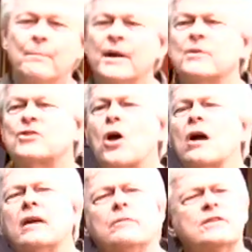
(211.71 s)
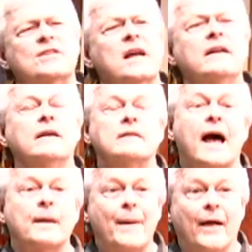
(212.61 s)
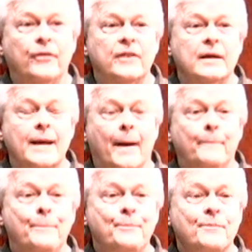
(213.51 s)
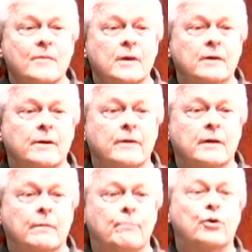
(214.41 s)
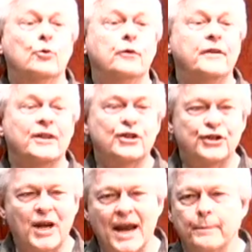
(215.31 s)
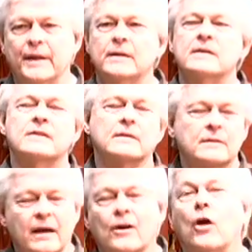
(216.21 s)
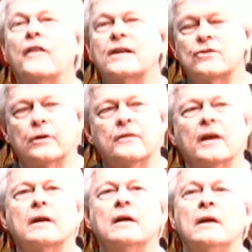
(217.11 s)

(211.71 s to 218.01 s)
But it was studying a lot about the Peruvian shamans and all that sort of thing.